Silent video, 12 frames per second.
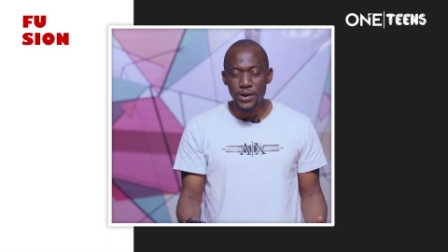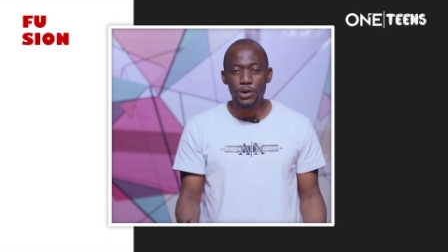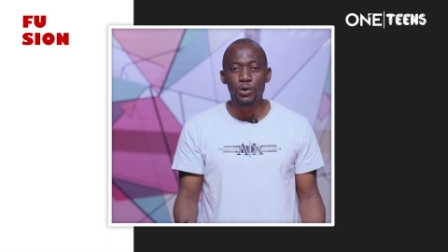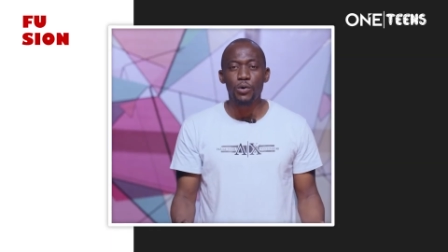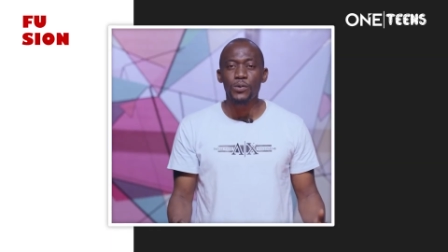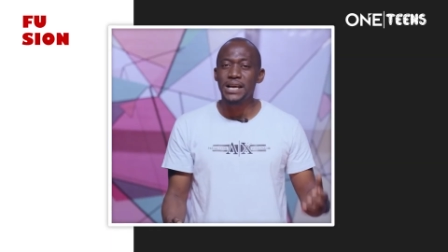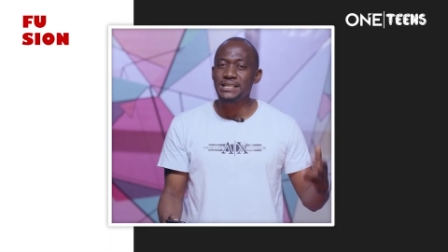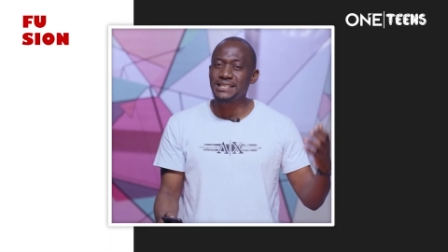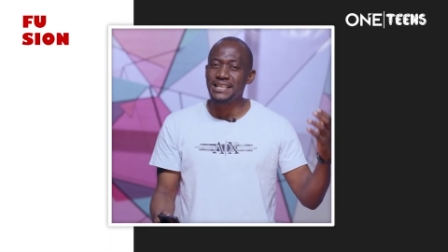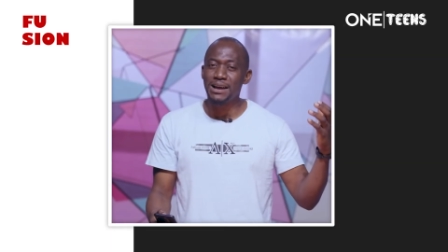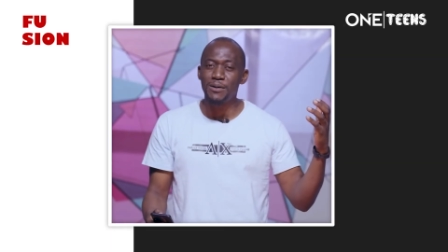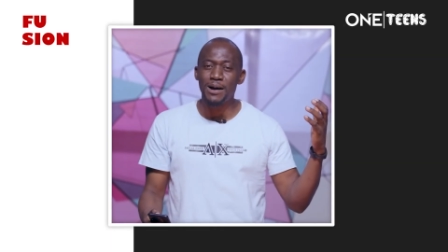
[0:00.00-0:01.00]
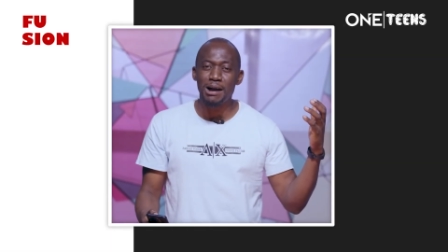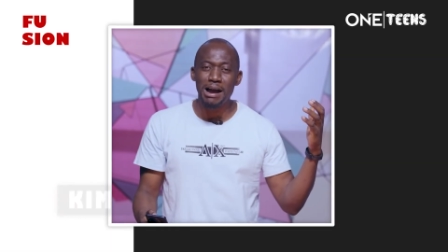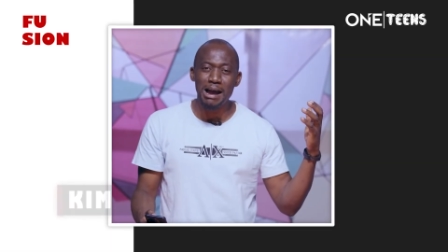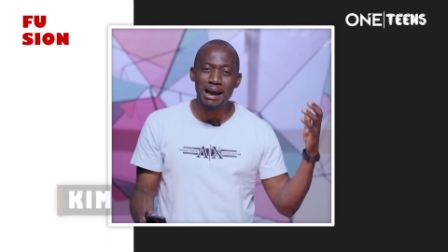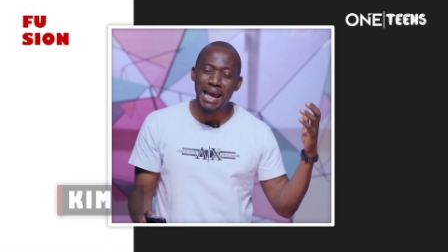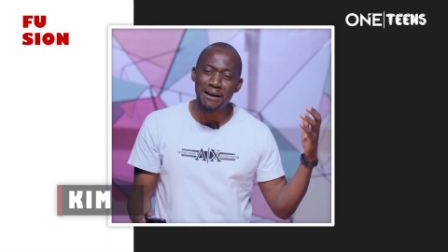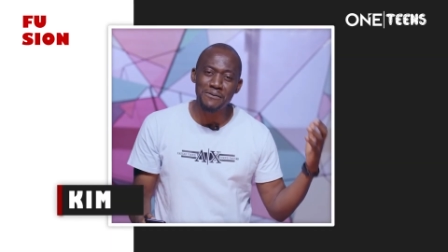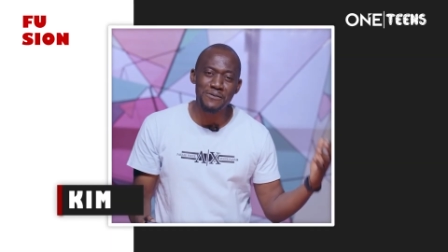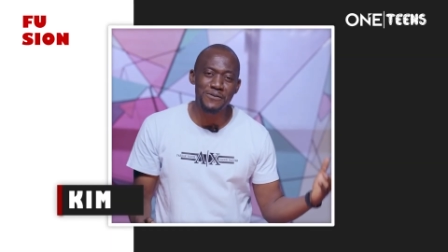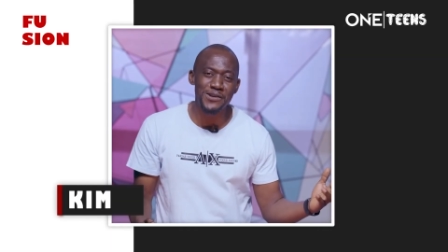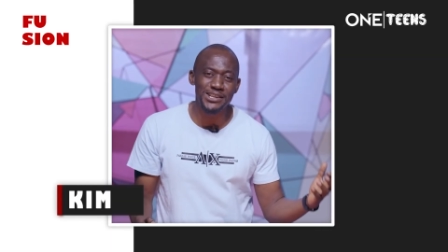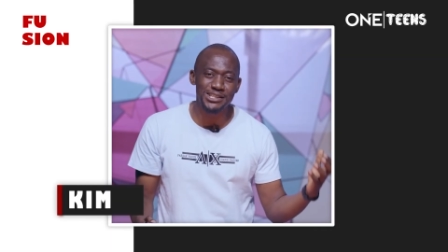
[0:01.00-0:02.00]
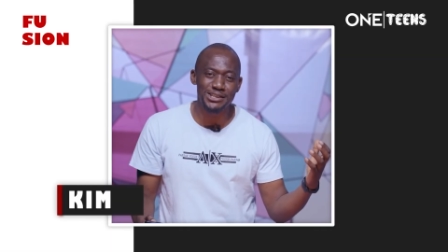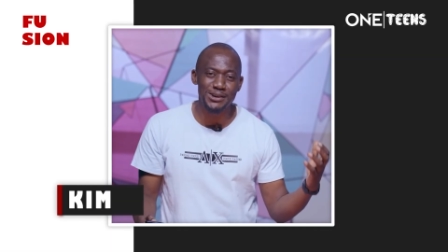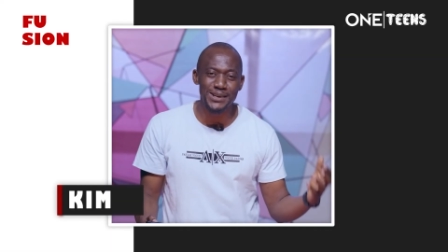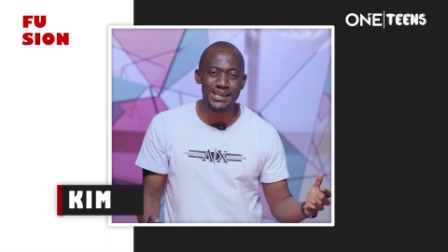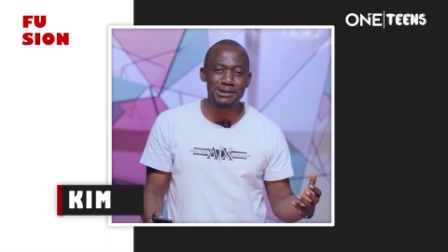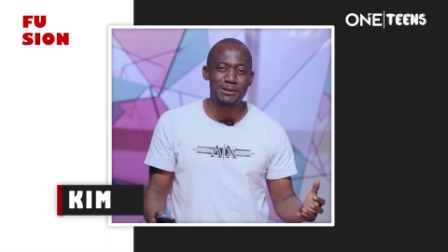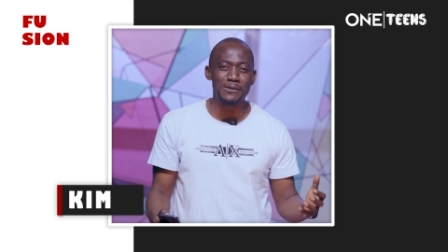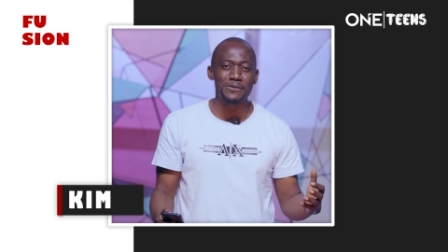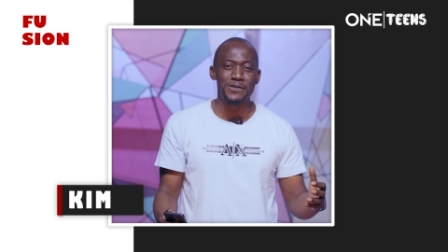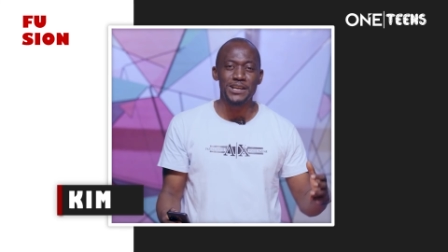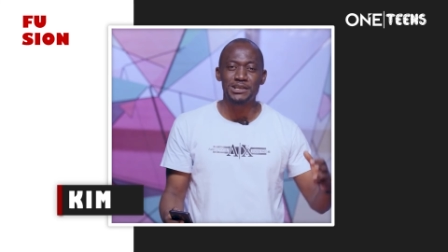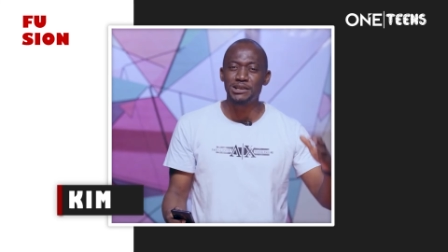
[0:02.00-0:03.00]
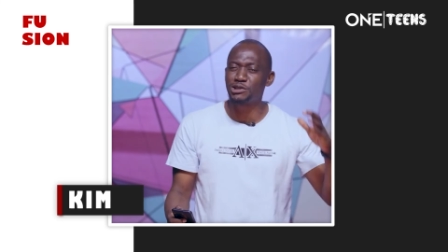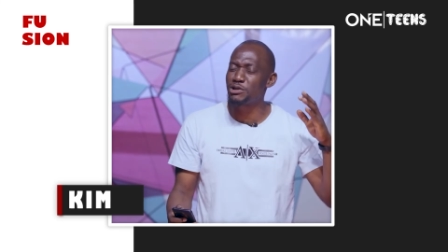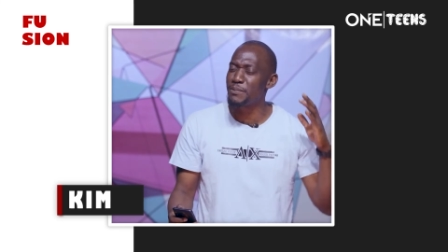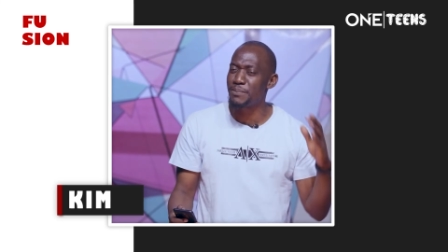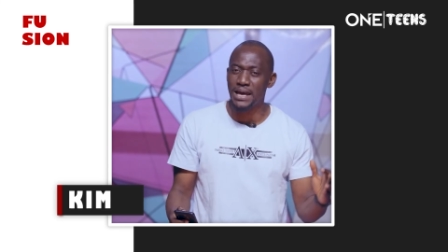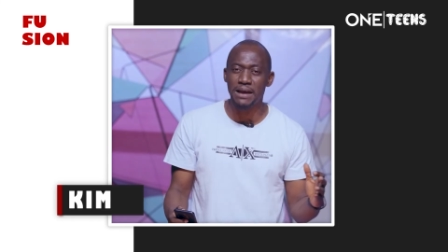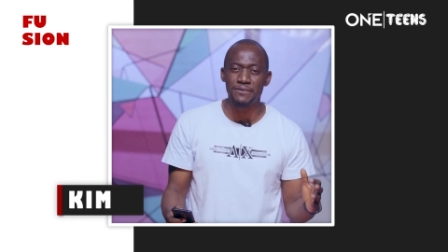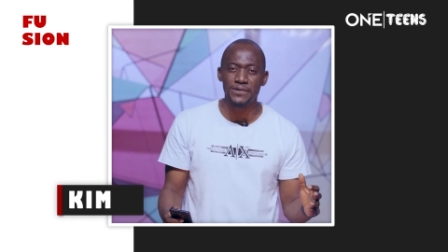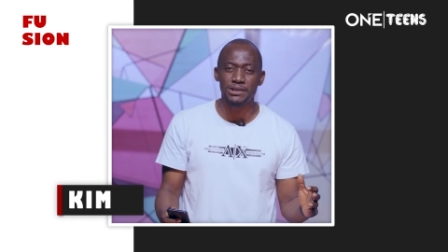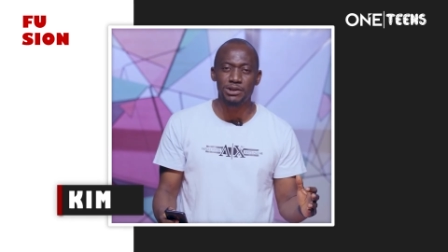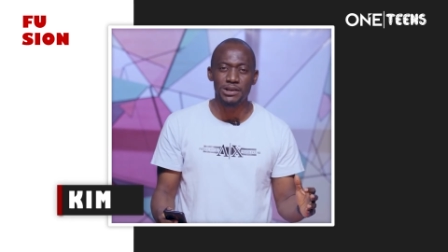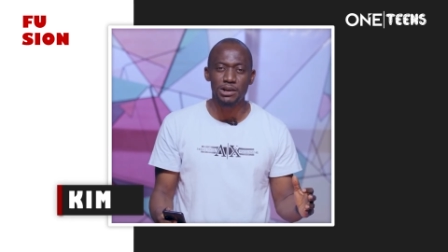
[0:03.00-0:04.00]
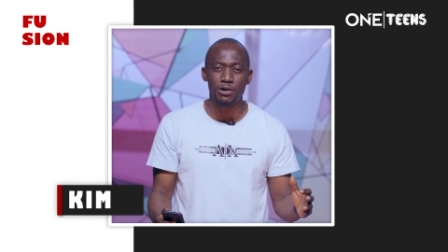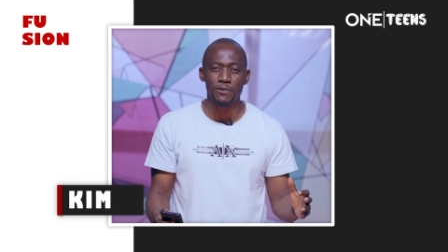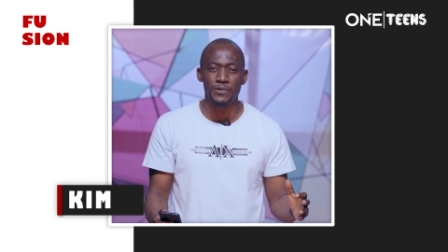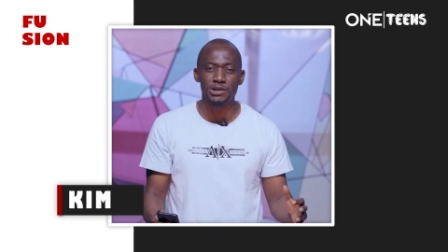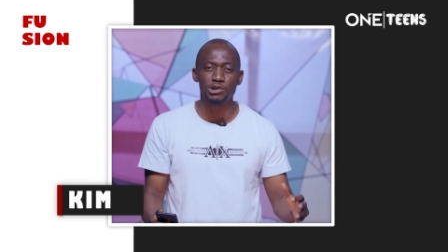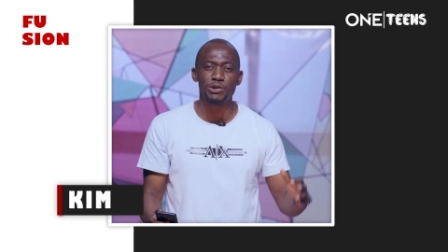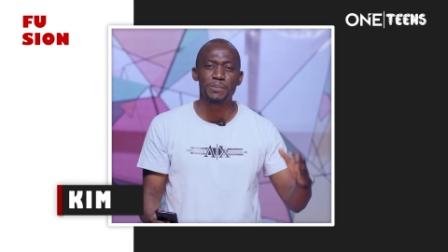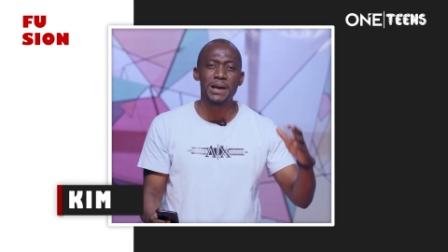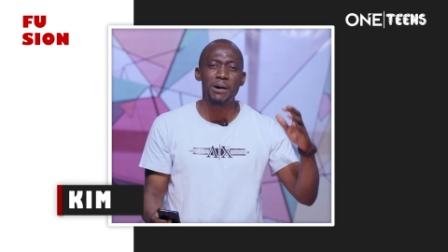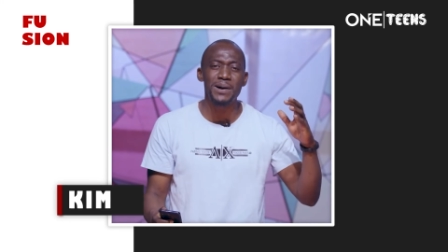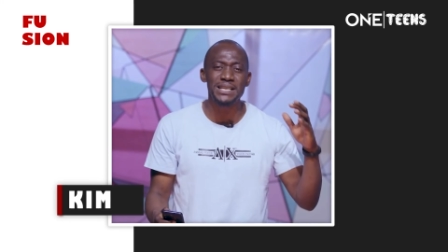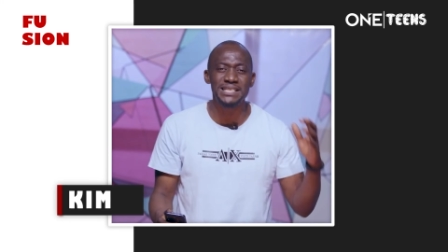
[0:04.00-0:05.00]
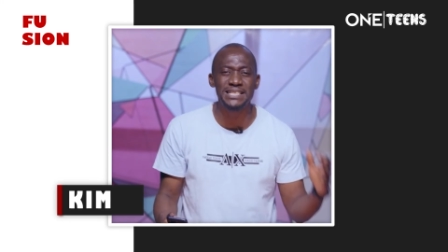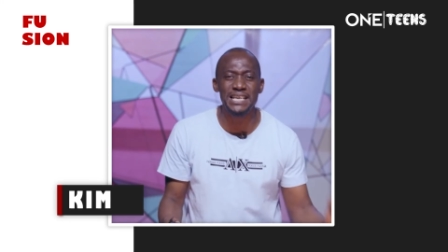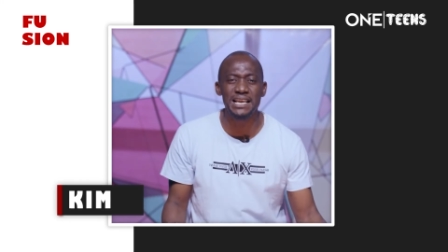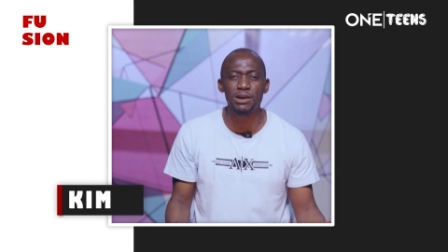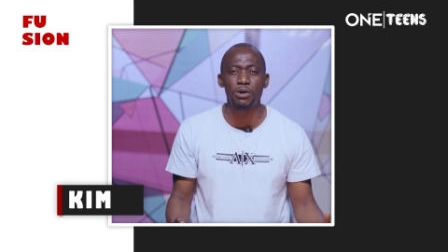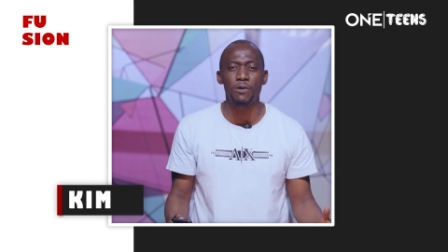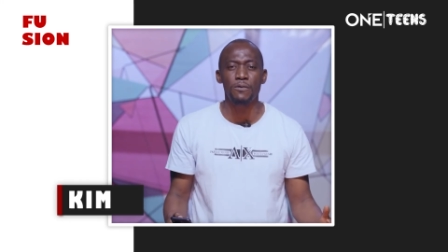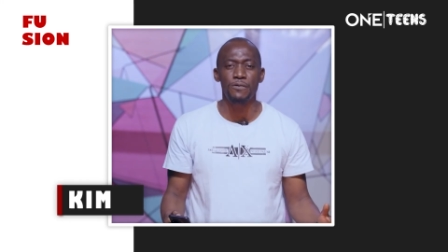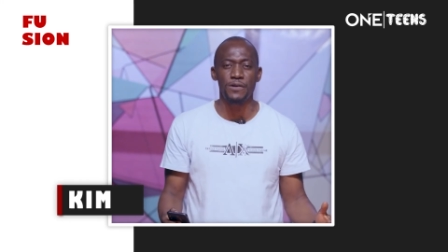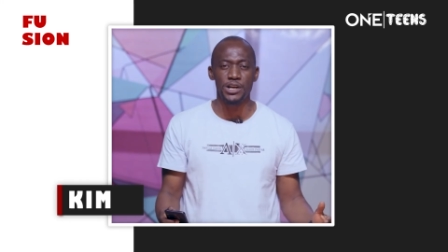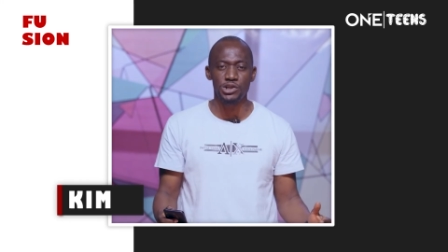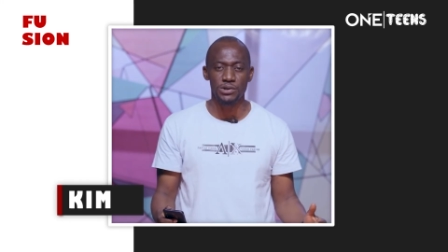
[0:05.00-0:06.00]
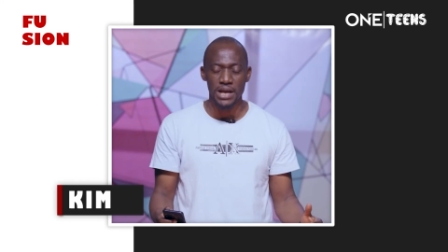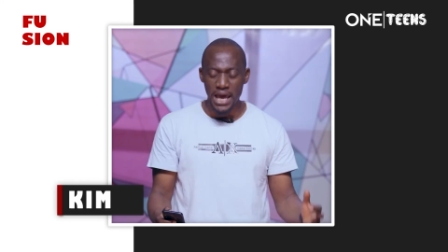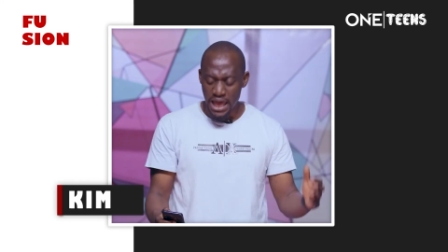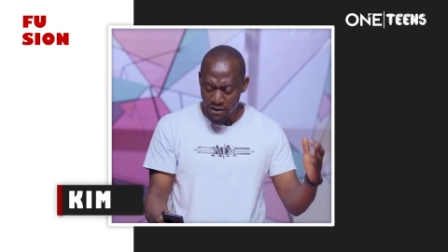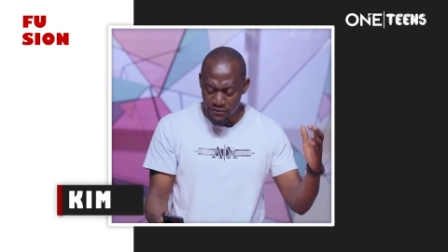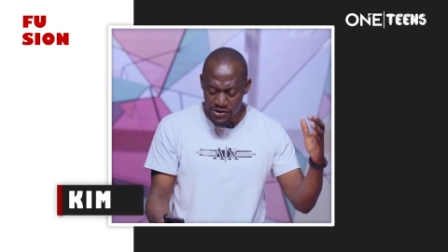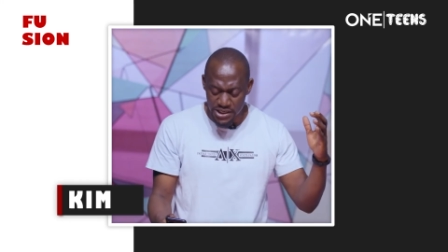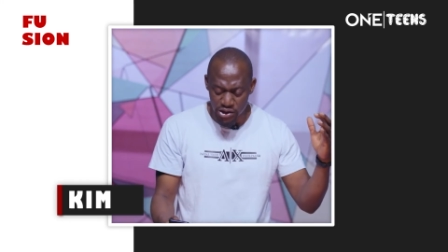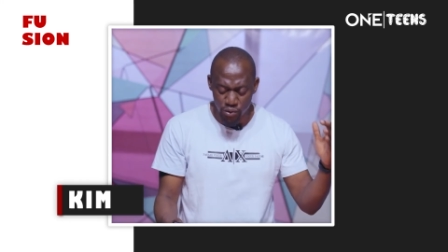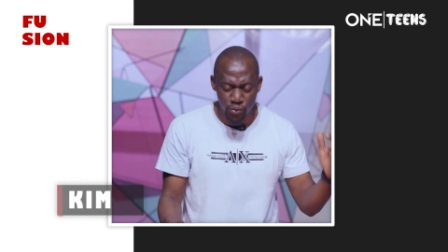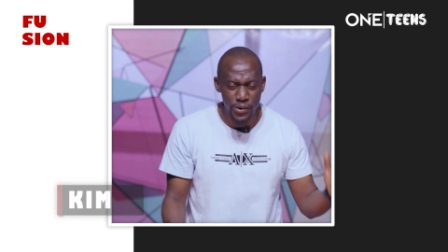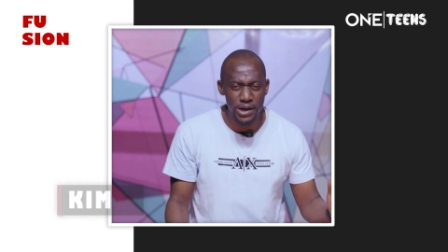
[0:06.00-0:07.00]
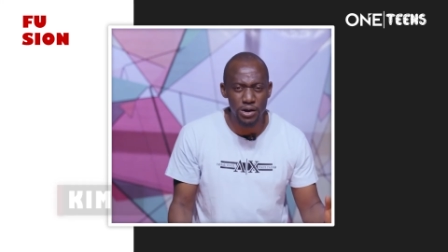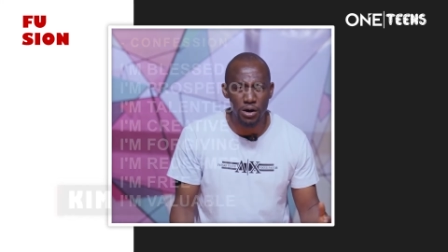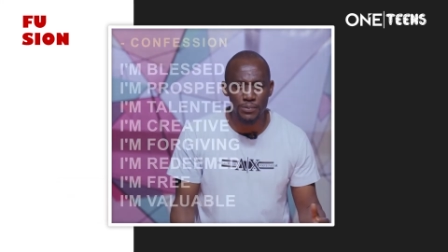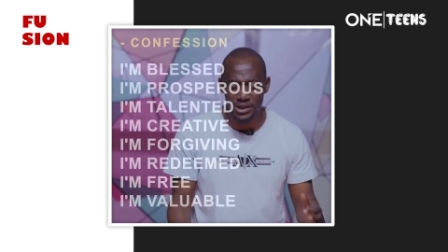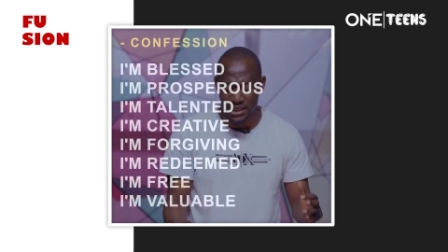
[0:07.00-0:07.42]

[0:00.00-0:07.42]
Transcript: we go, let's say our every Sunday confession. It shouldn't be every Sunday confession, it should be our daily confession. Every day you wake up, you